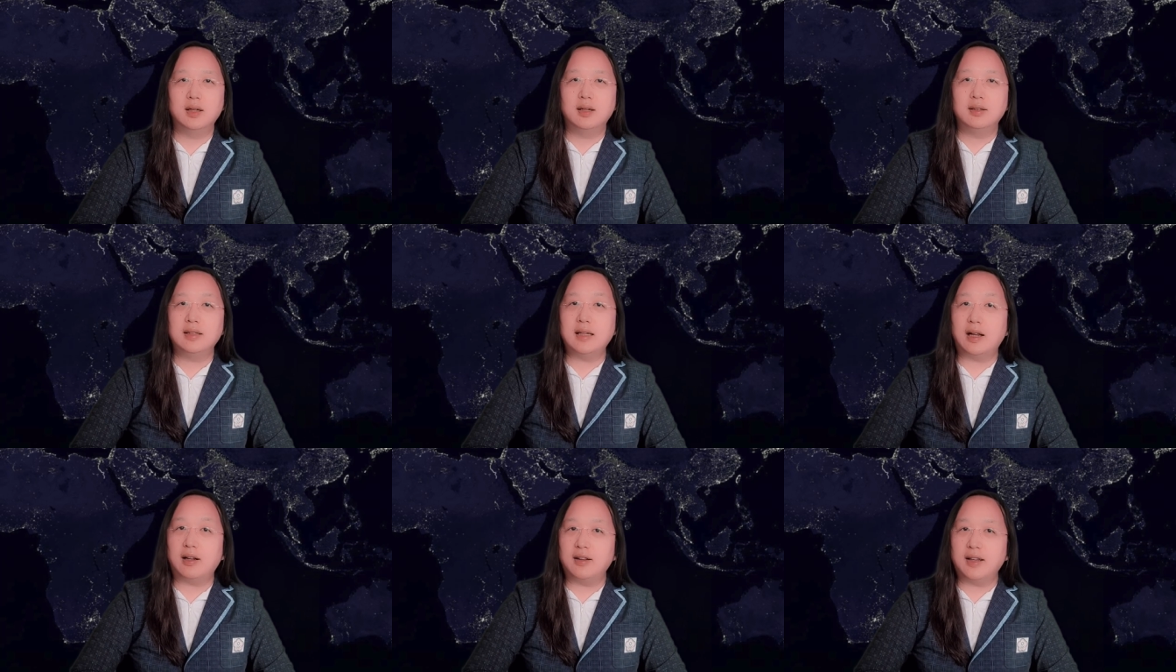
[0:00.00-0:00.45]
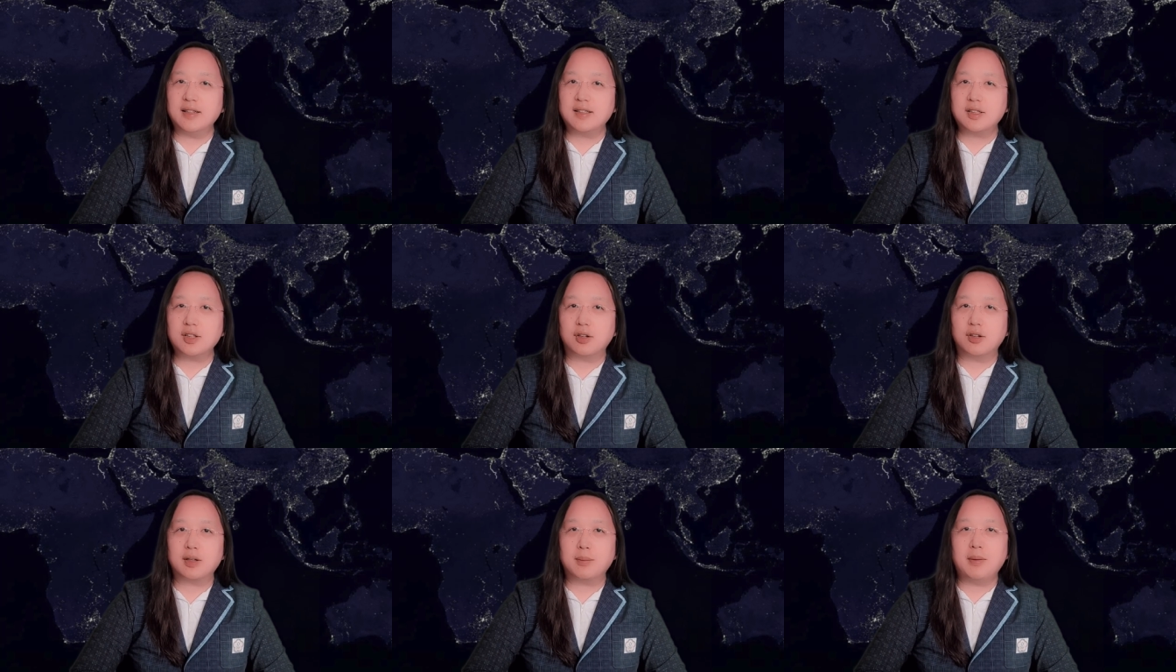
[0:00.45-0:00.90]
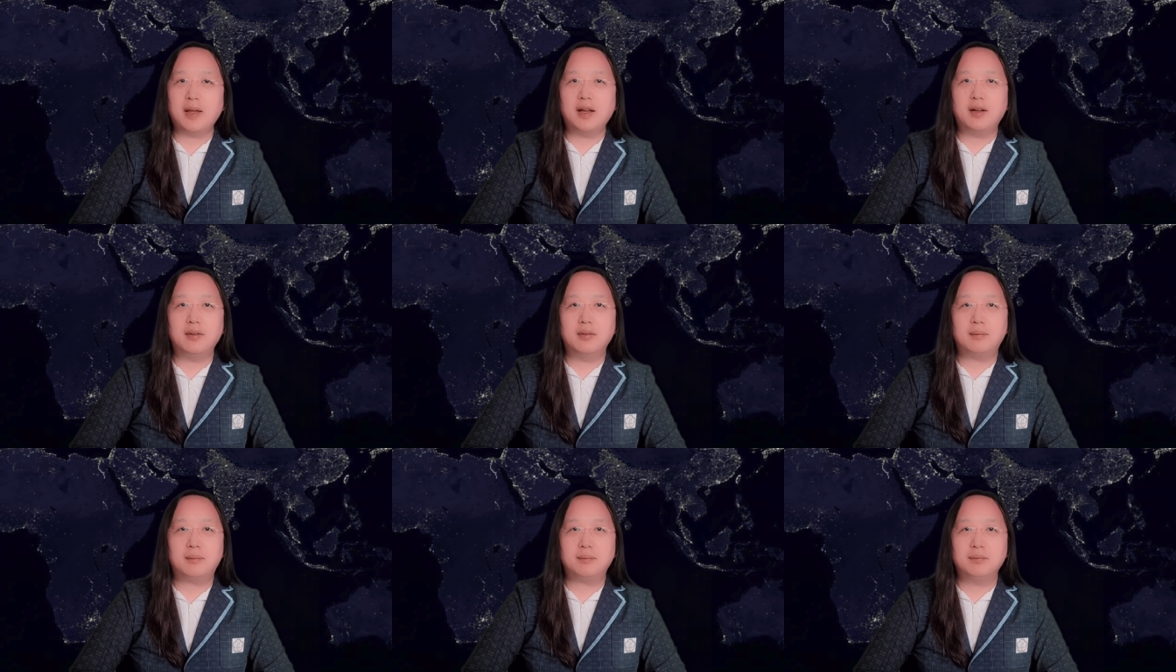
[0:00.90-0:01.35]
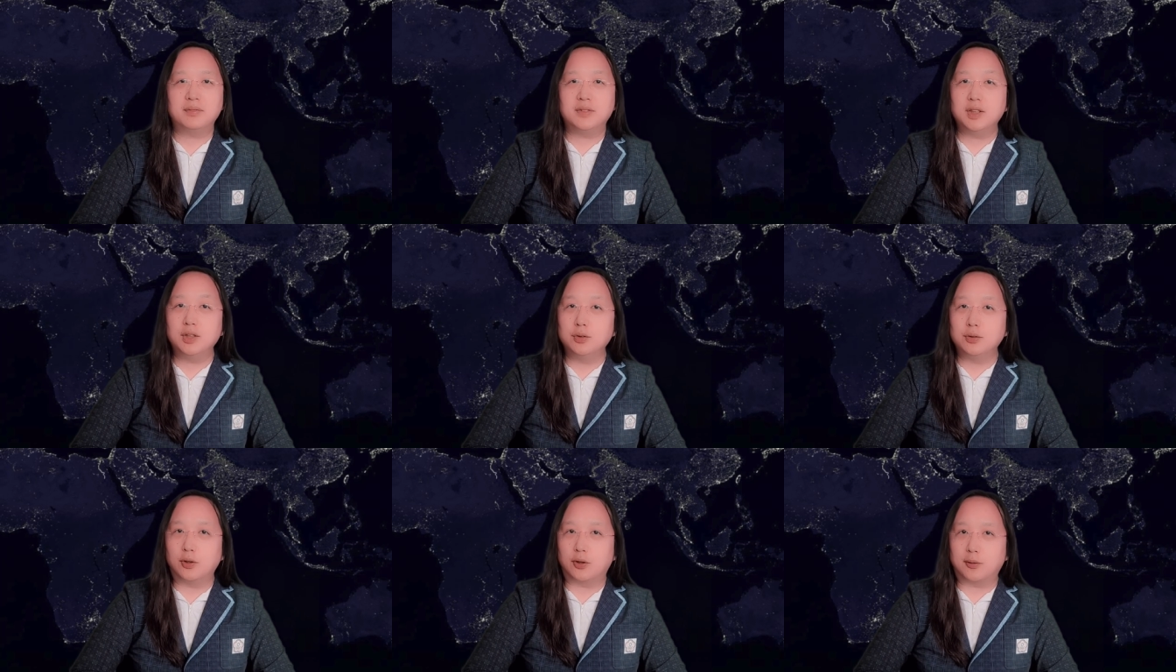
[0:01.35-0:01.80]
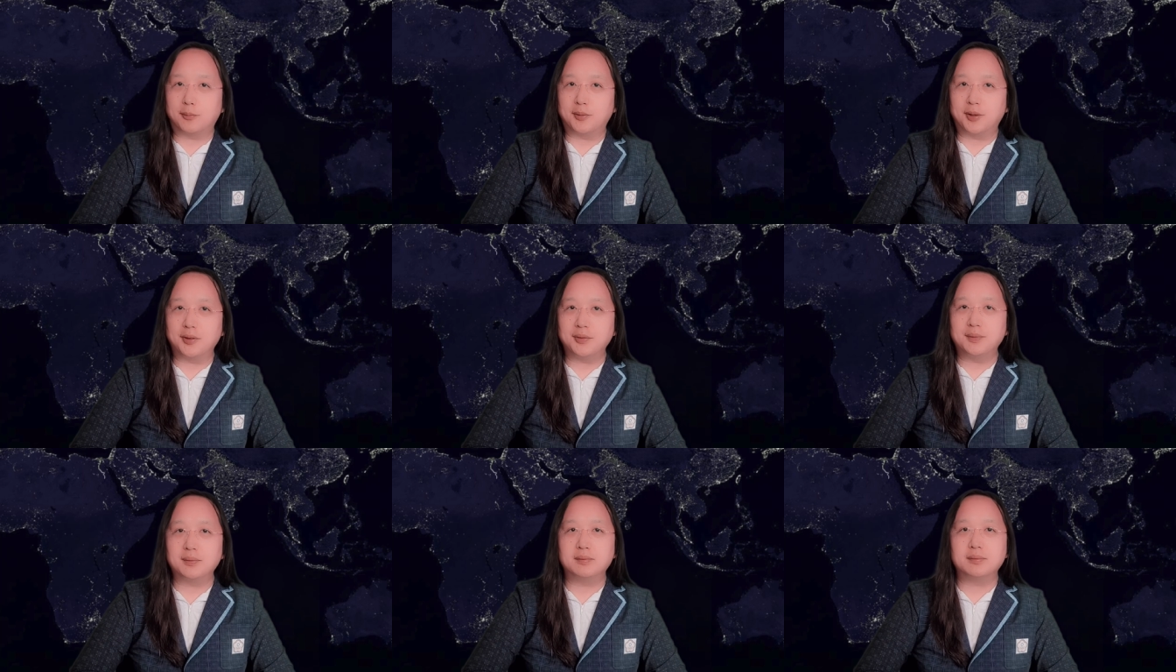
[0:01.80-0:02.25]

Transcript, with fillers: Now let's talk about new normal.